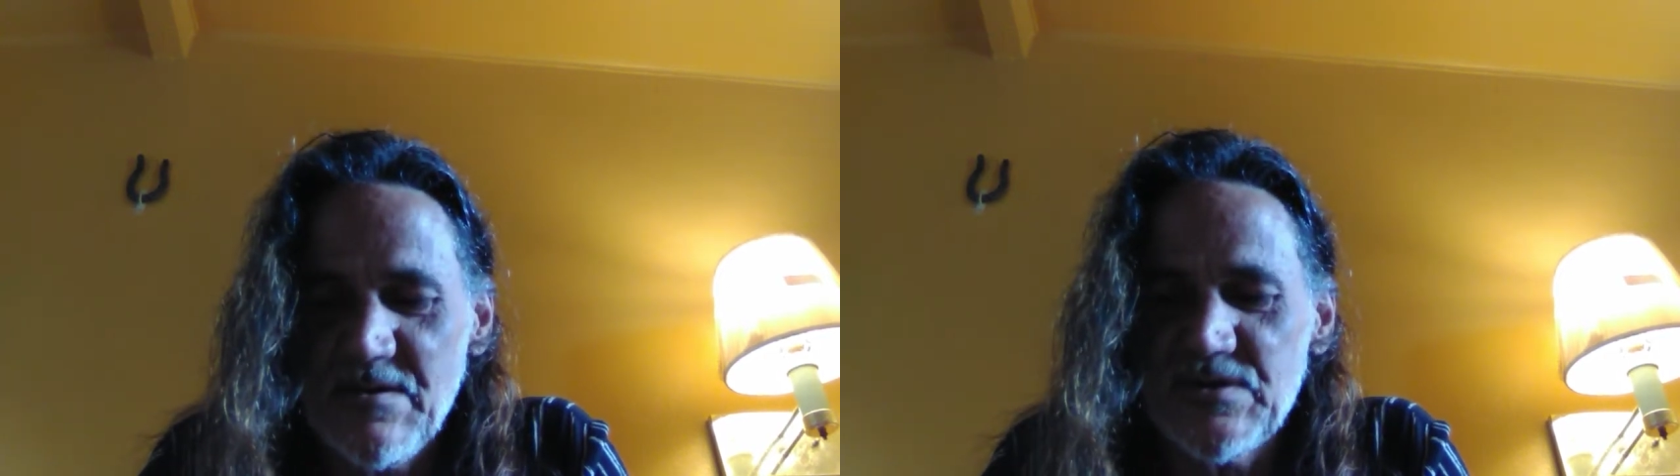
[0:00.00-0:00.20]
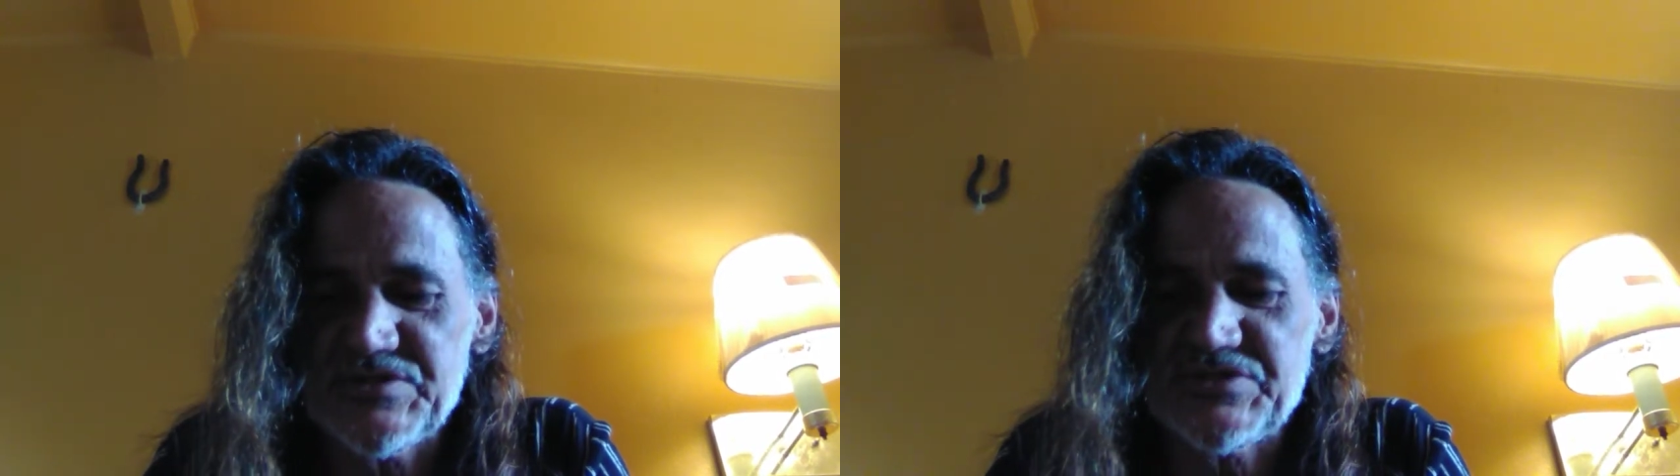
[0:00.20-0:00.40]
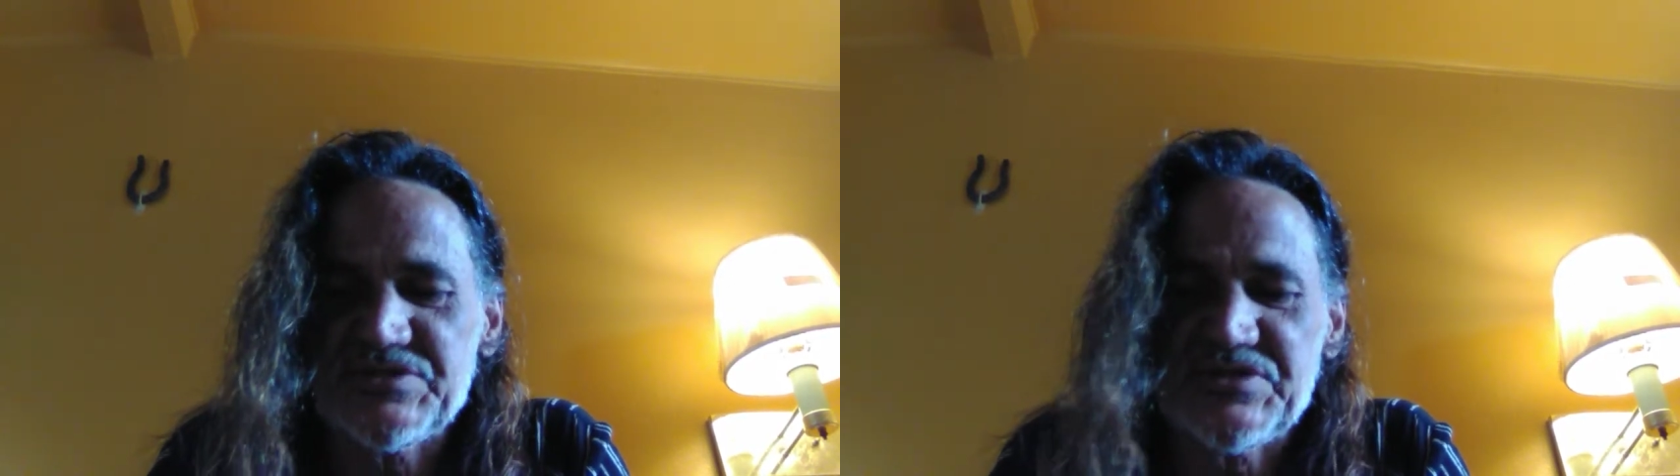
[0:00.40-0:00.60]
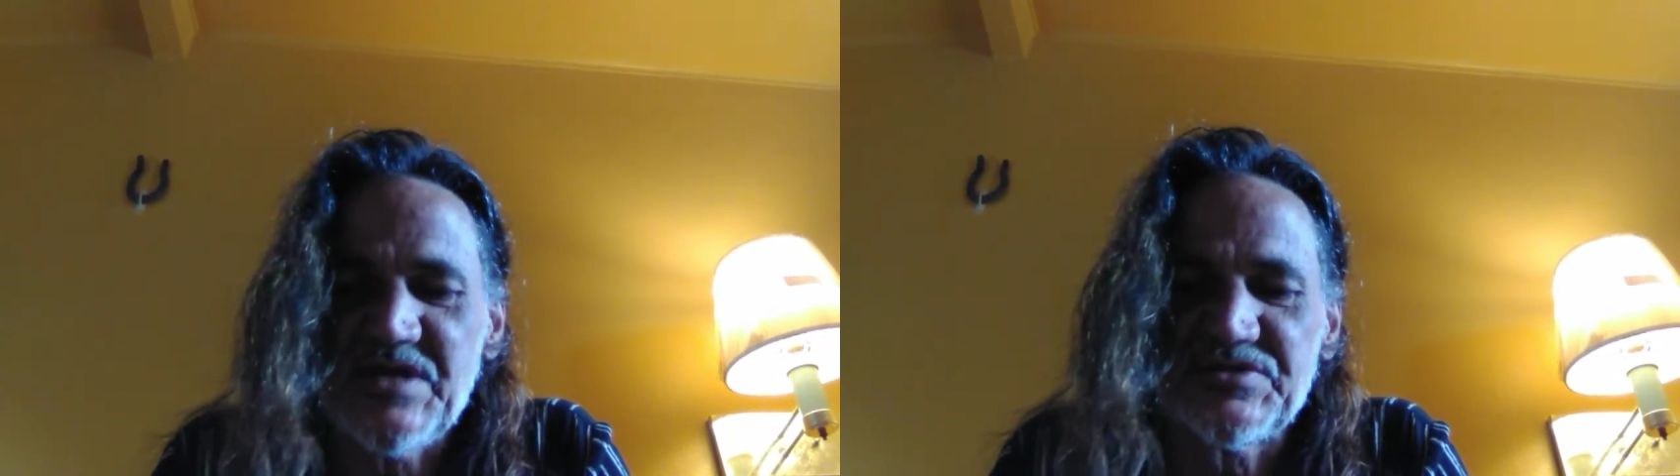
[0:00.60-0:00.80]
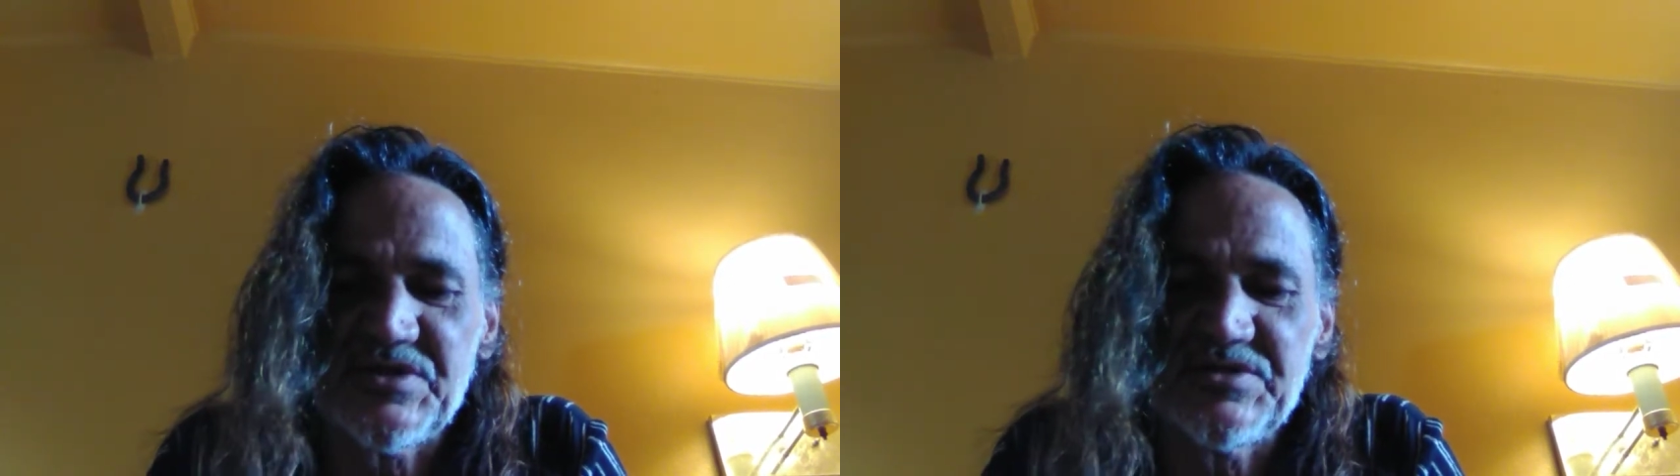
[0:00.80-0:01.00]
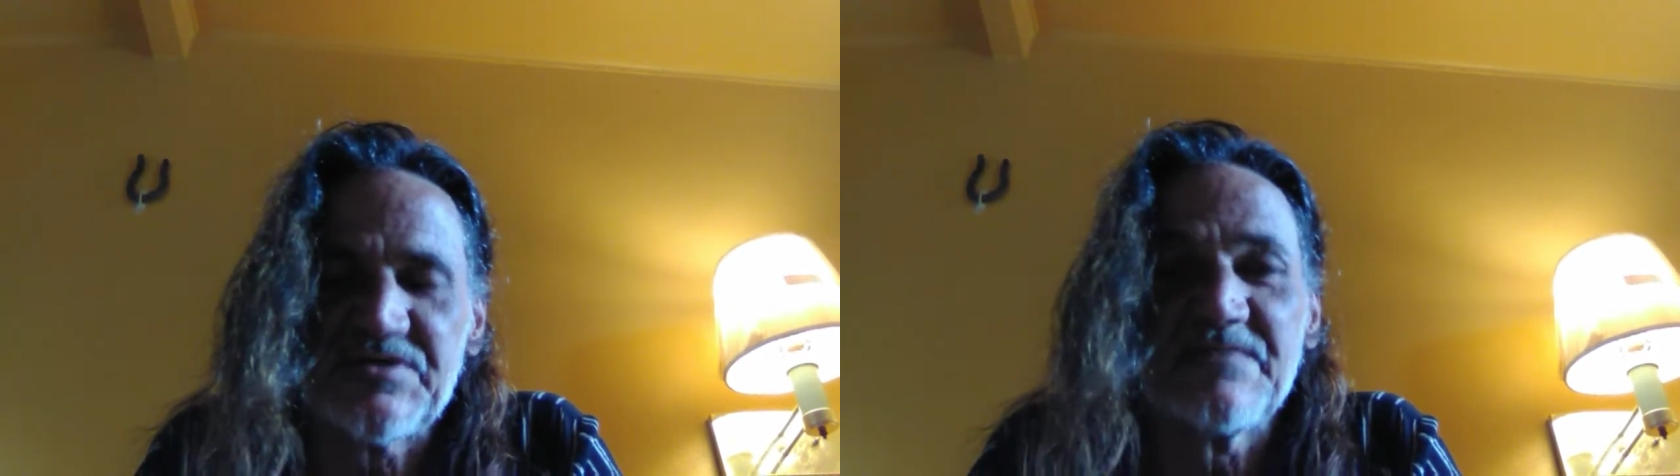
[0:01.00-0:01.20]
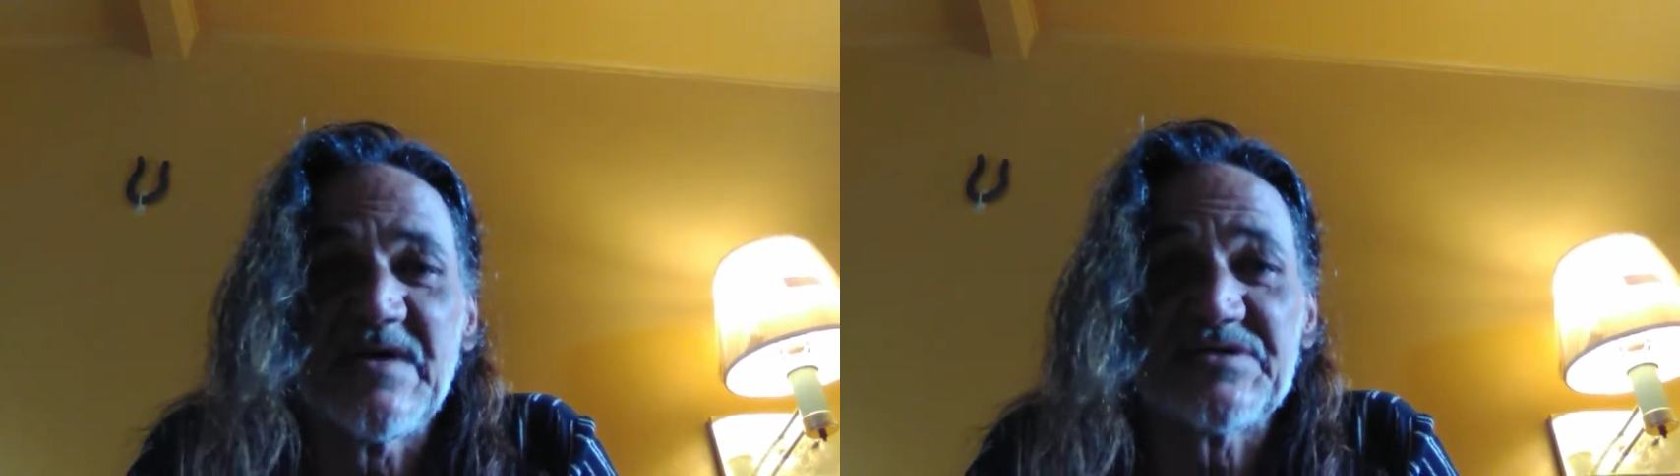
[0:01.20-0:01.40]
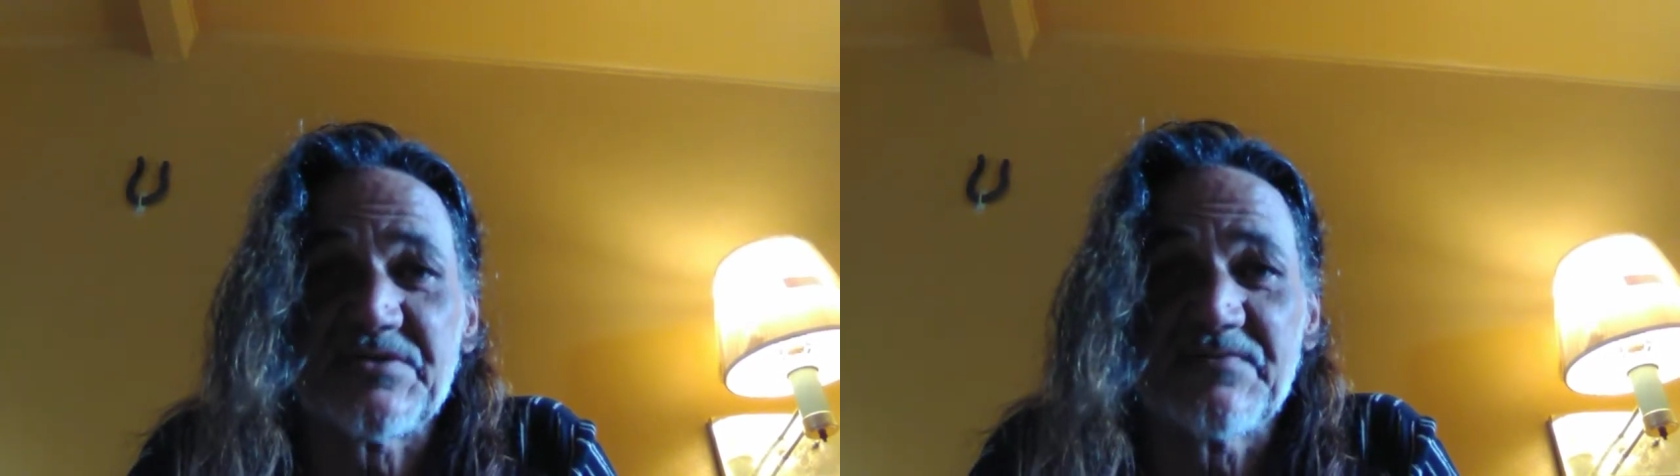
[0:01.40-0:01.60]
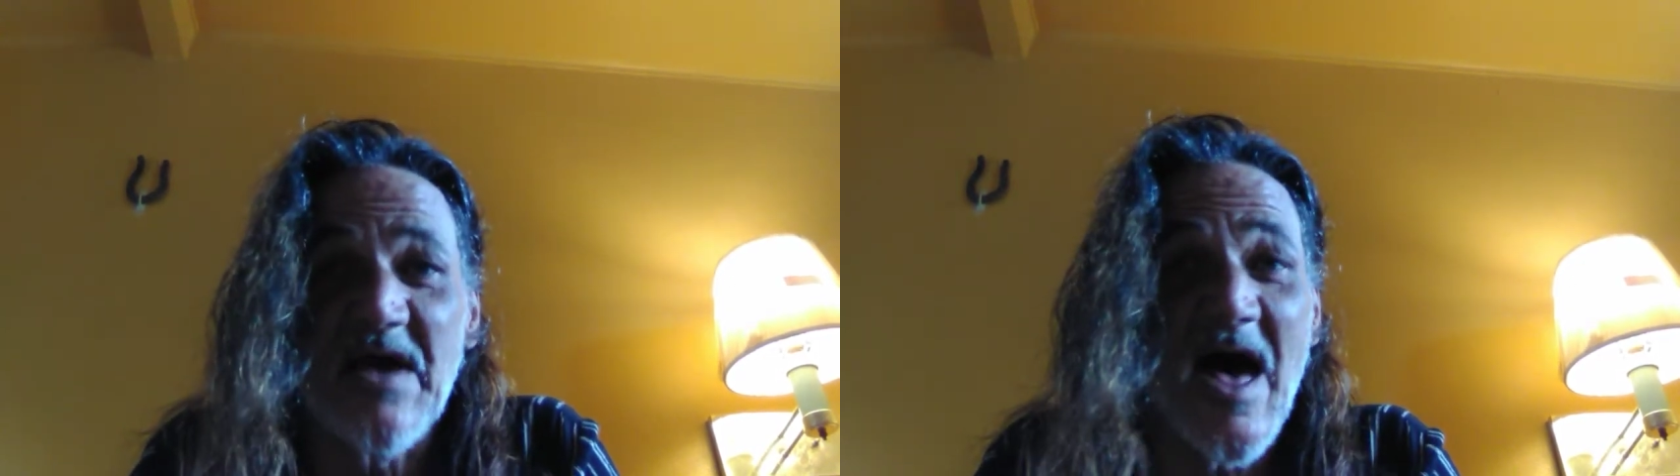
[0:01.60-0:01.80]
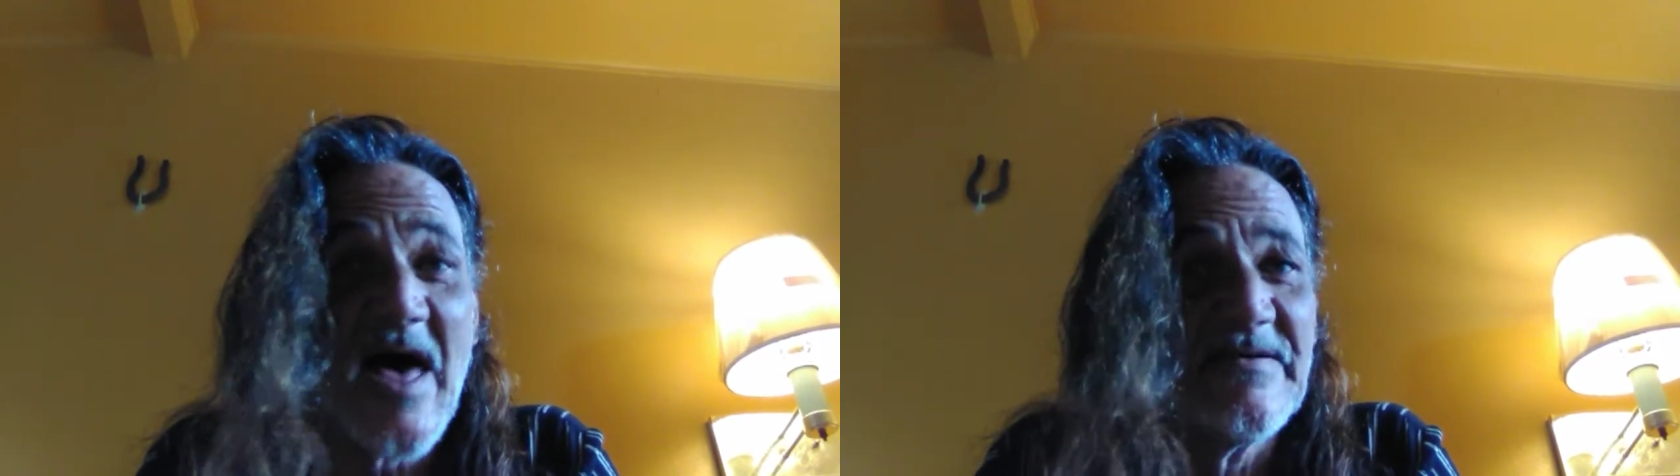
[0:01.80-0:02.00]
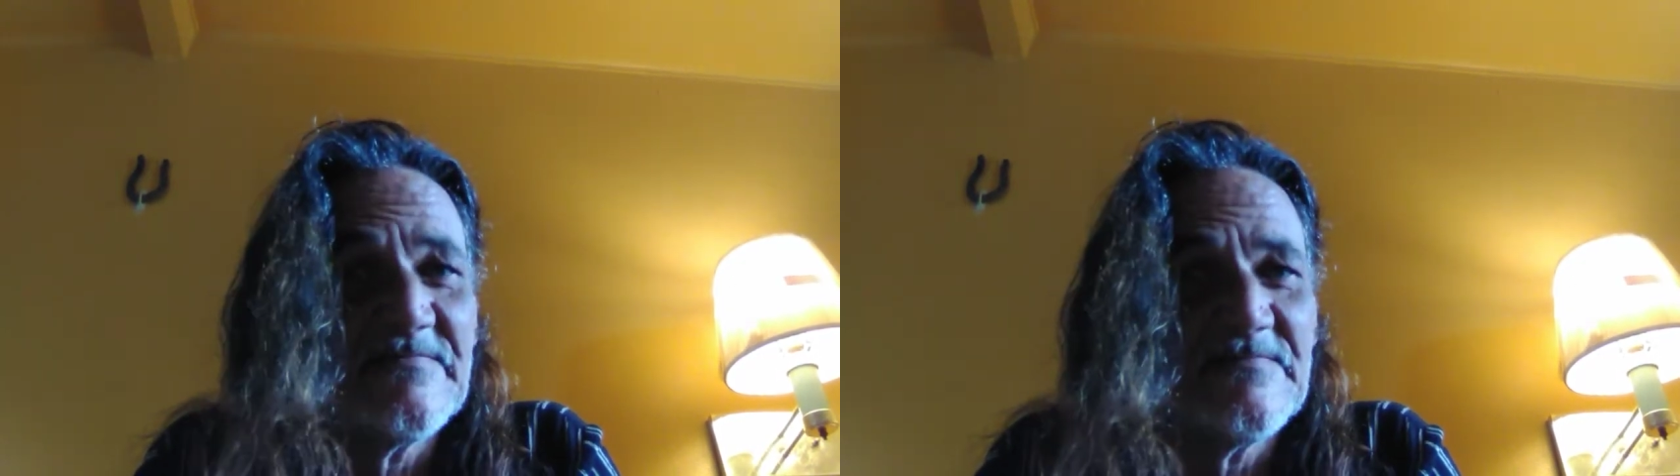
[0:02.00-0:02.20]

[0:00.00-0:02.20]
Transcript: which descends into the face of God,